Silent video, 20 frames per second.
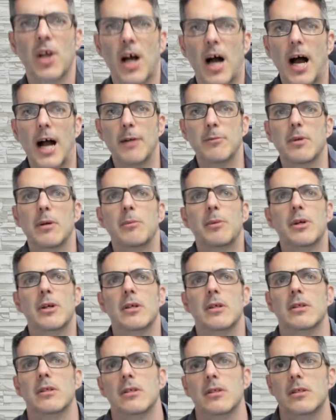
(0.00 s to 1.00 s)
I
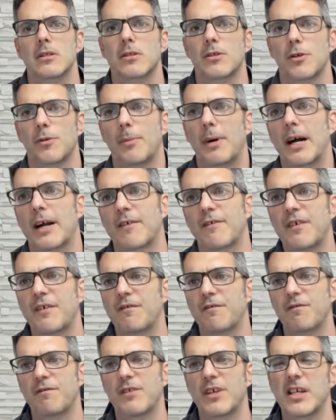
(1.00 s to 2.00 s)
remember go back
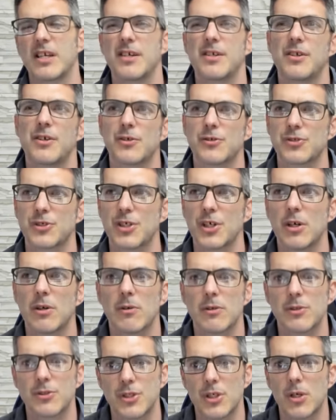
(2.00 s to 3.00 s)
15 years ago
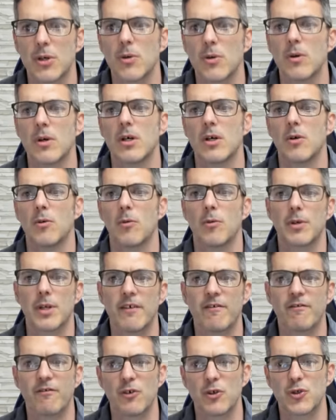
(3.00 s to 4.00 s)
or so when I
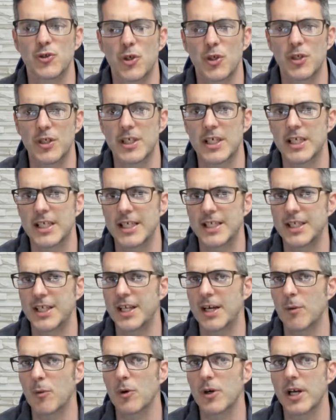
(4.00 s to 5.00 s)
first started getting into
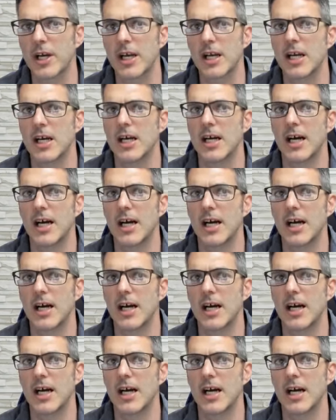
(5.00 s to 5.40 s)
networking.